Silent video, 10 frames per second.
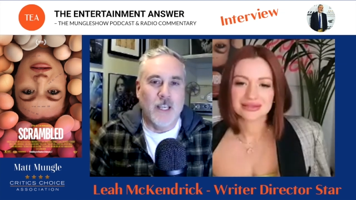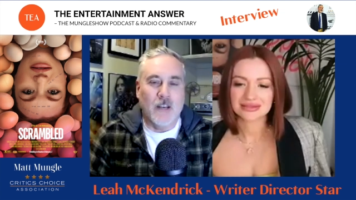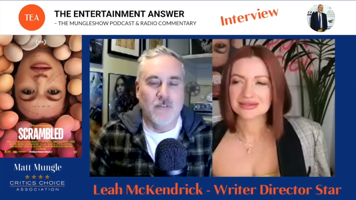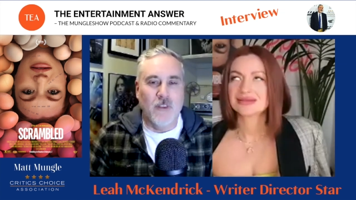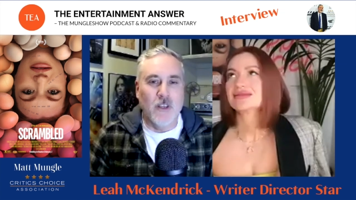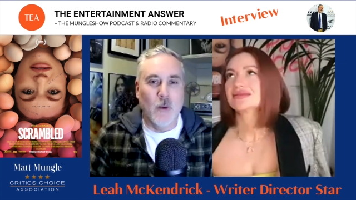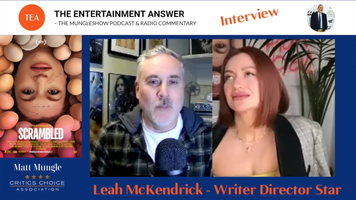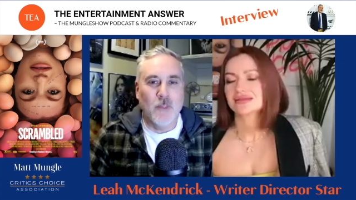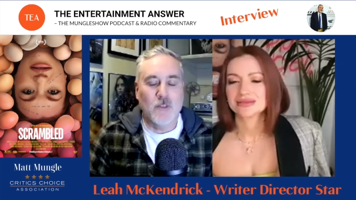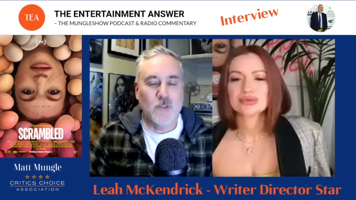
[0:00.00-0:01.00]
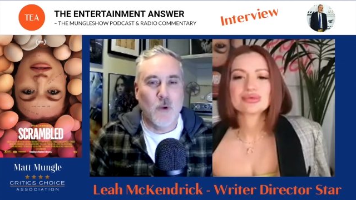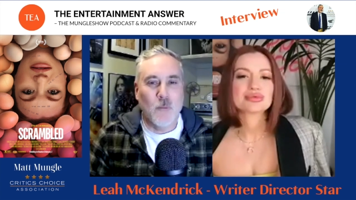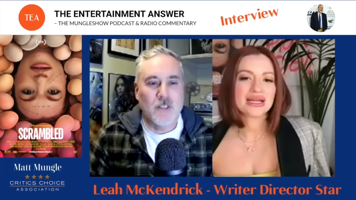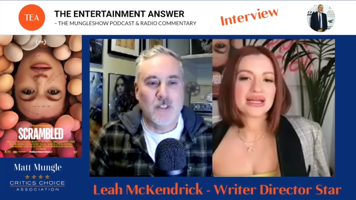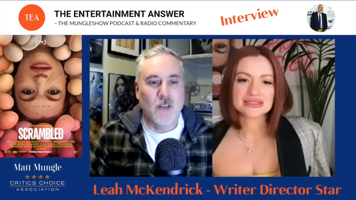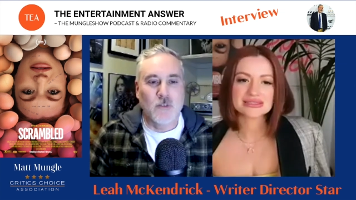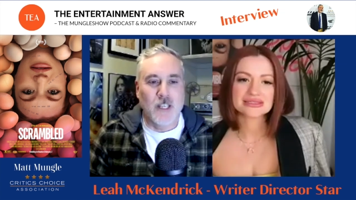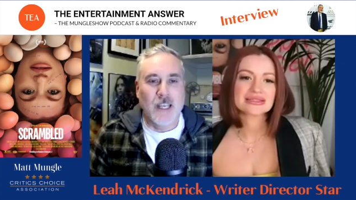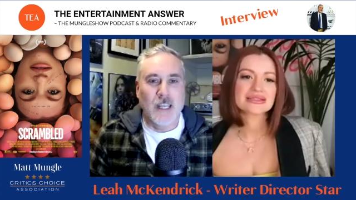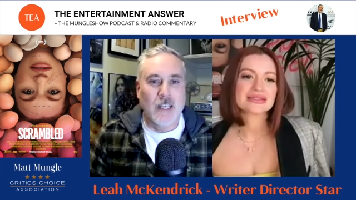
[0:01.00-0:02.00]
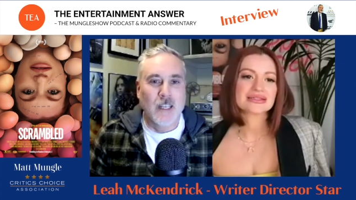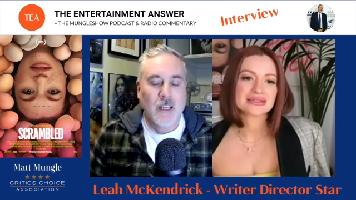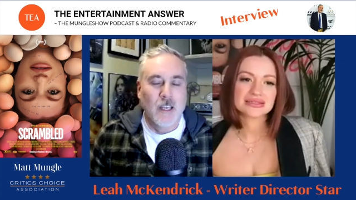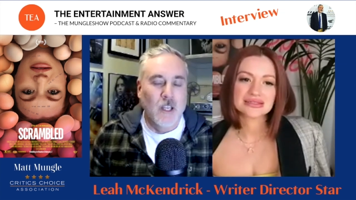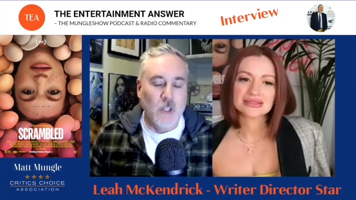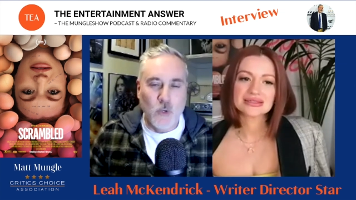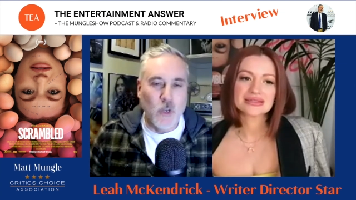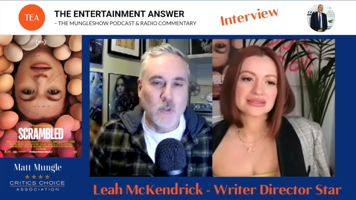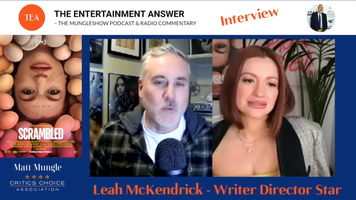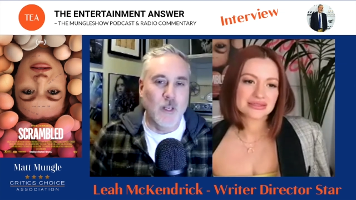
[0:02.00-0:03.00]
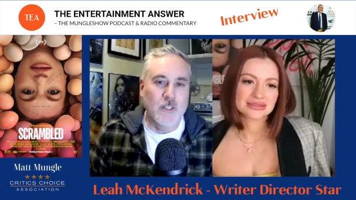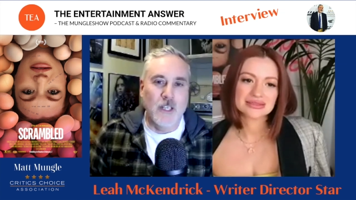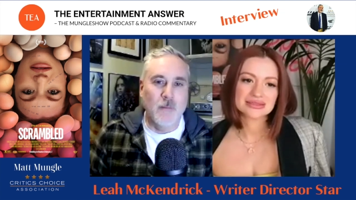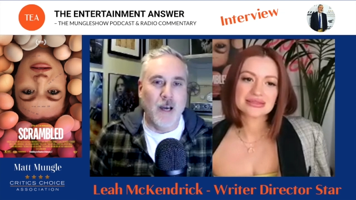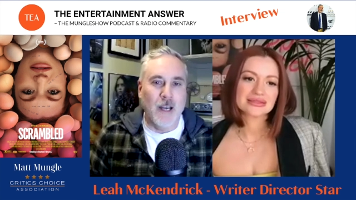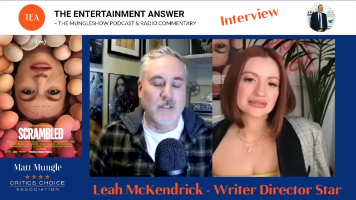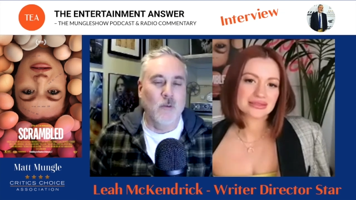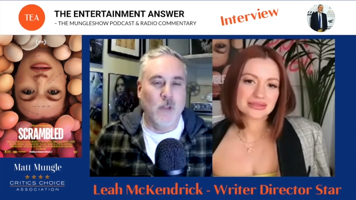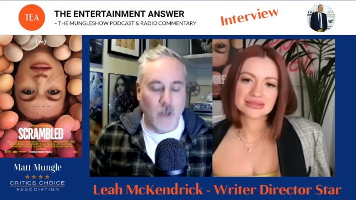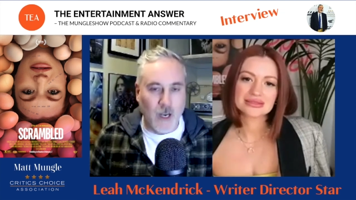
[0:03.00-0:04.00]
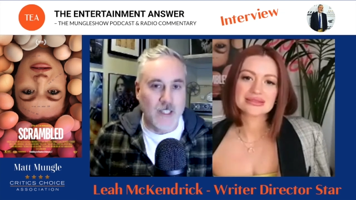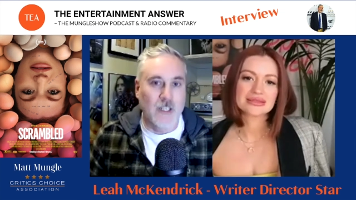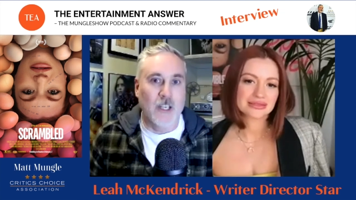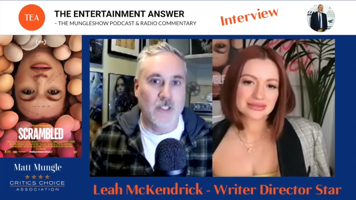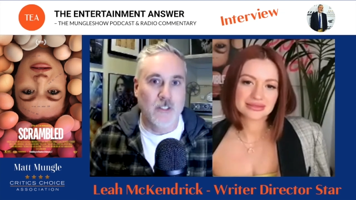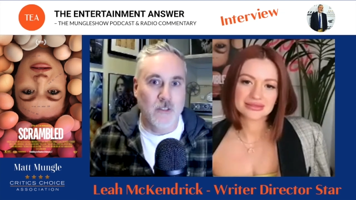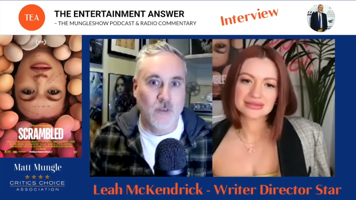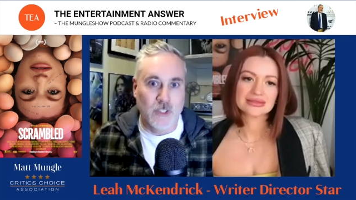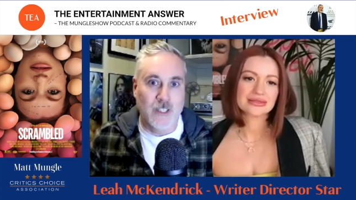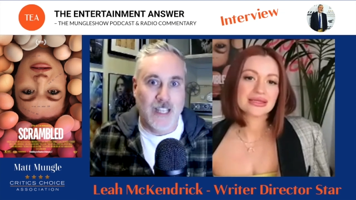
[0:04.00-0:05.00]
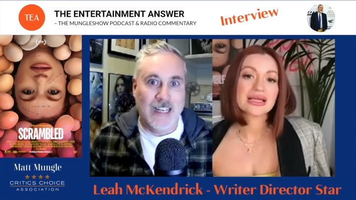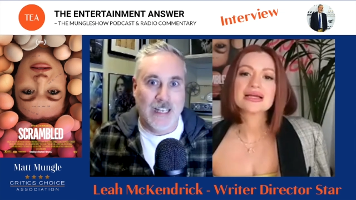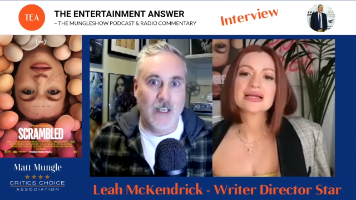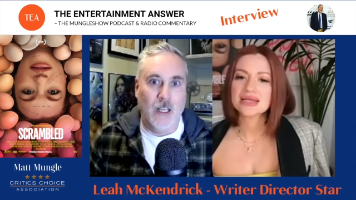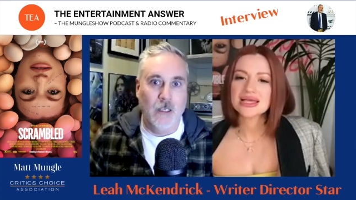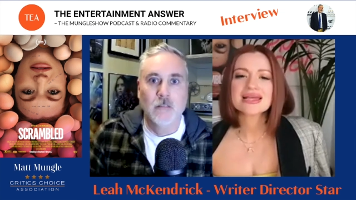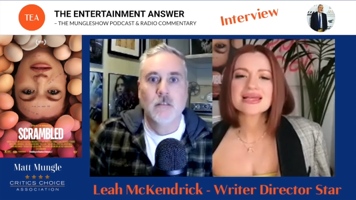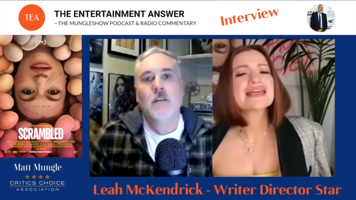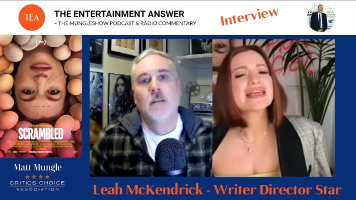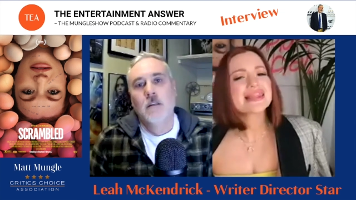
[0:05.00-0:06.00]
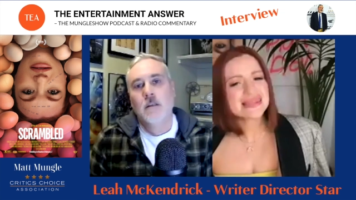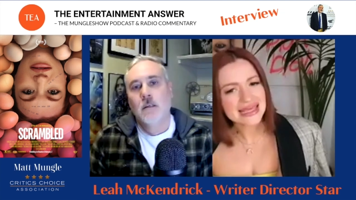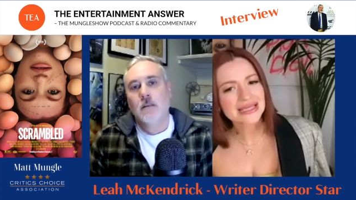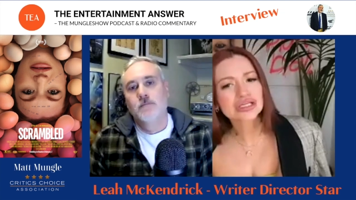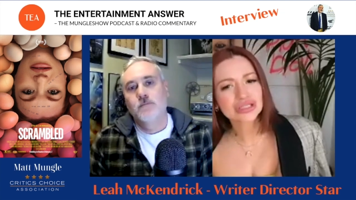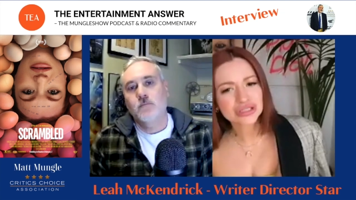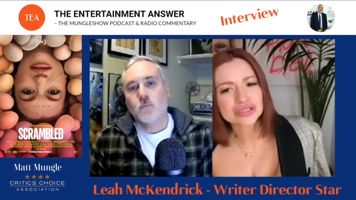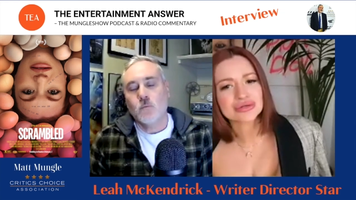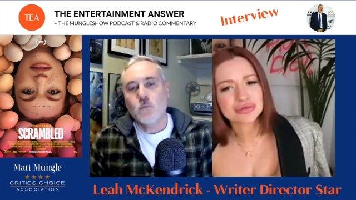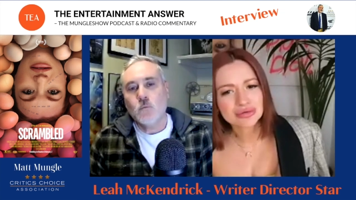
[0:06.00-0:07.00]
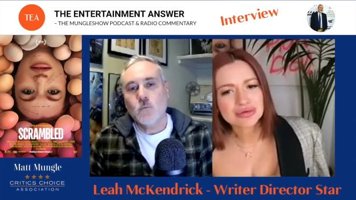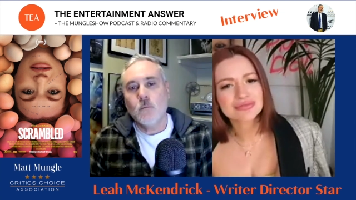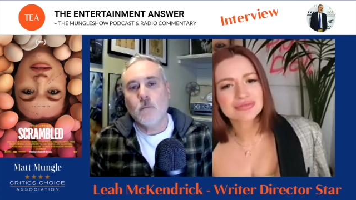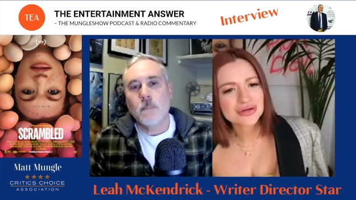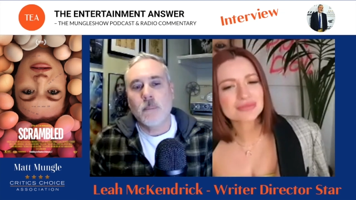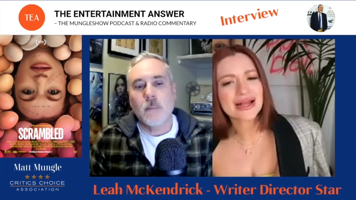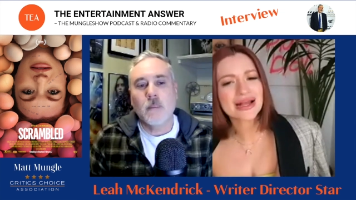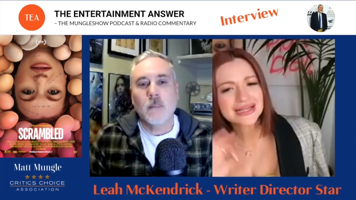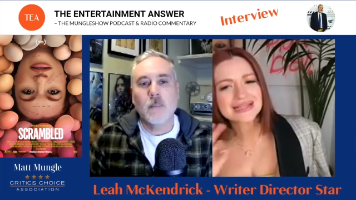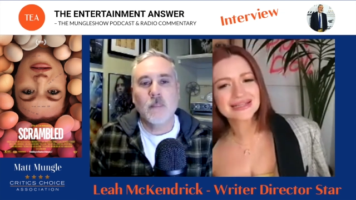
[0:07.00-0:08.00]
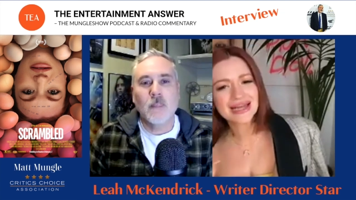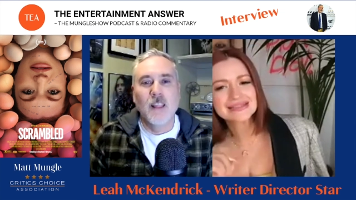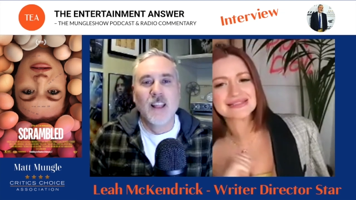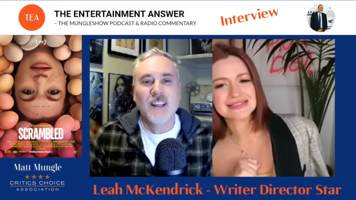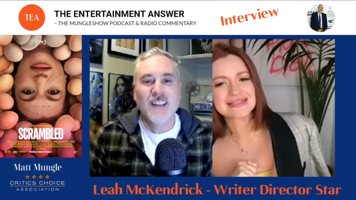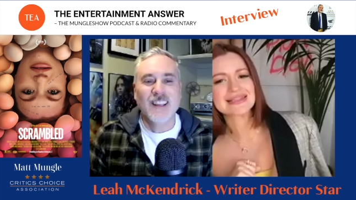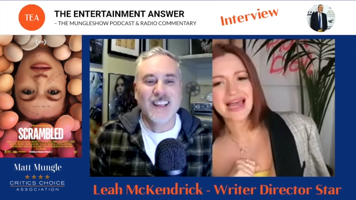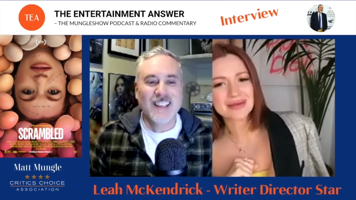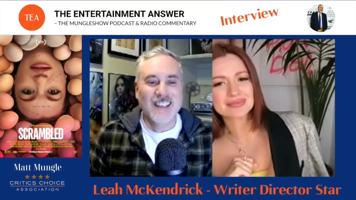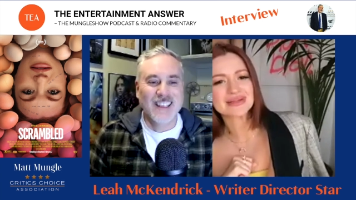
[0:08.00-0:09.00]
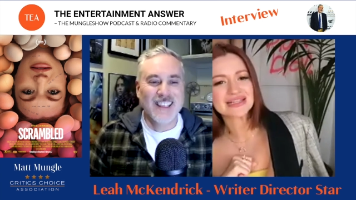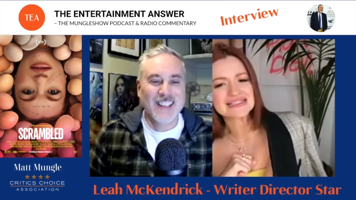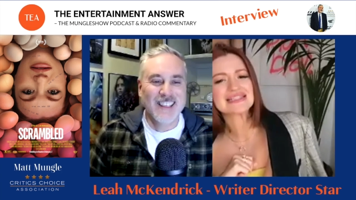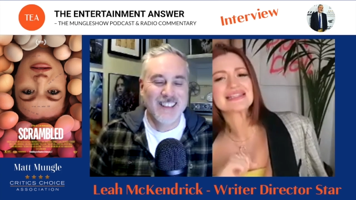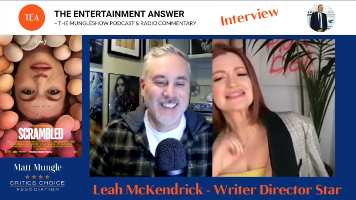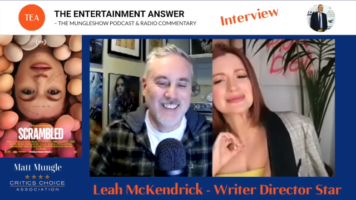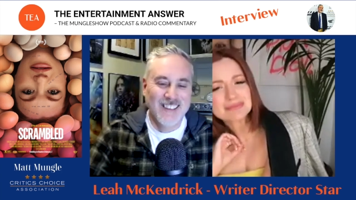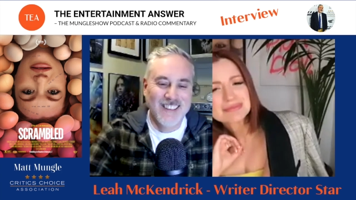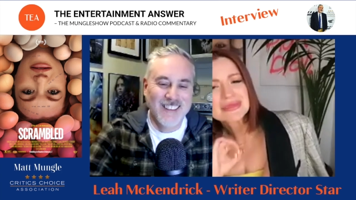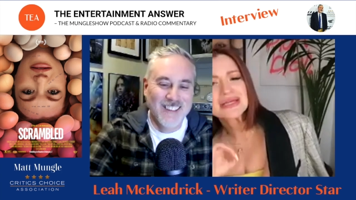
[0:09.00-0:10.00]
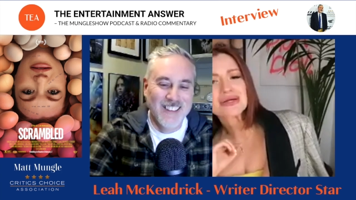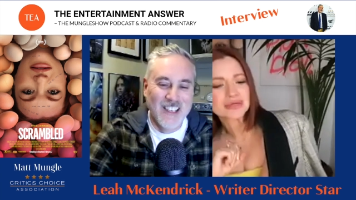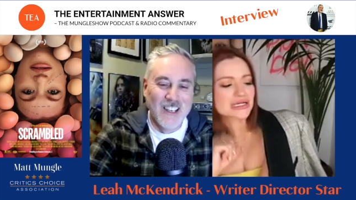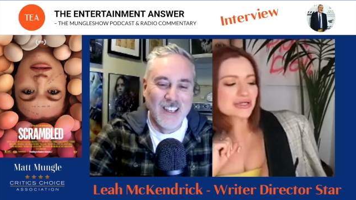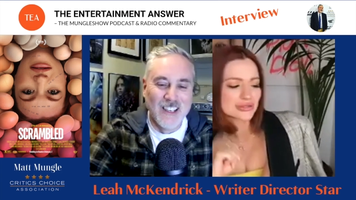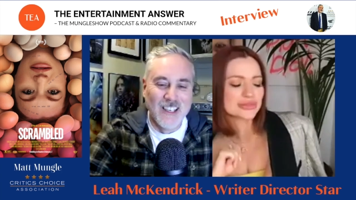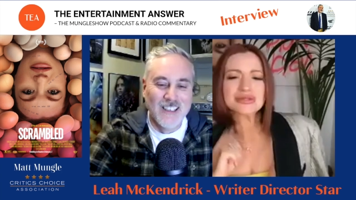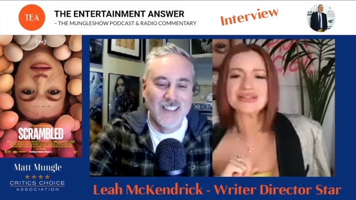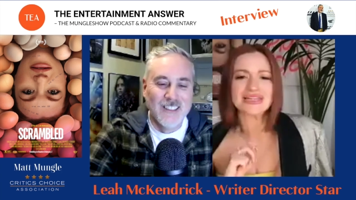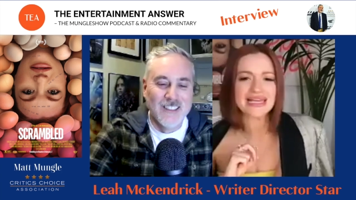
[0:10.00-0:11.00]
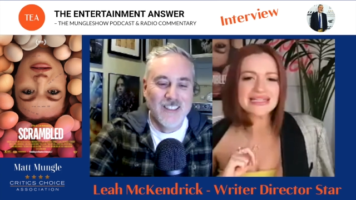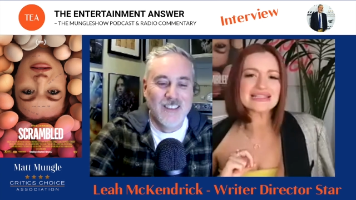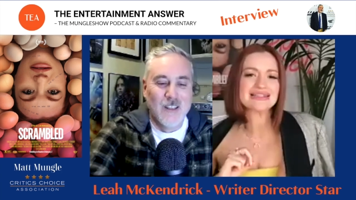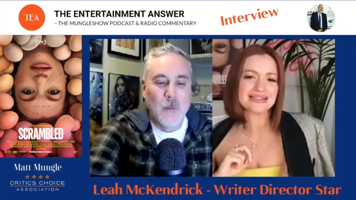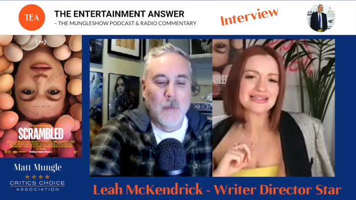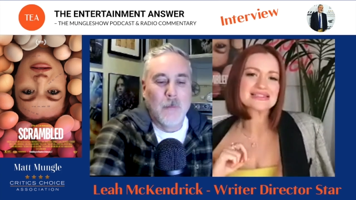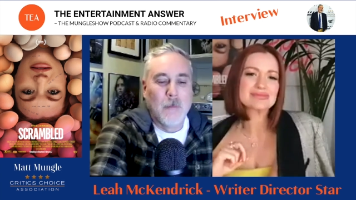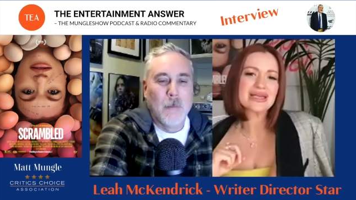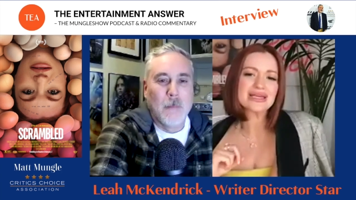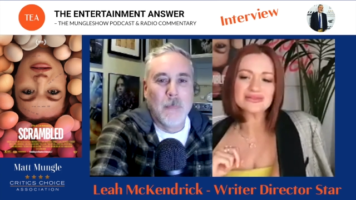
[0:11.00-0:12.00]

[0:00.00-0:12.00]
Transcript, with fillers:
Speaker 1: a film. But there's so much that goes in, you know as well as anybody. So congratulations on just getting it done.
Speaker 2: Thank you for recognizing that because it is a miracle that anything gets made. If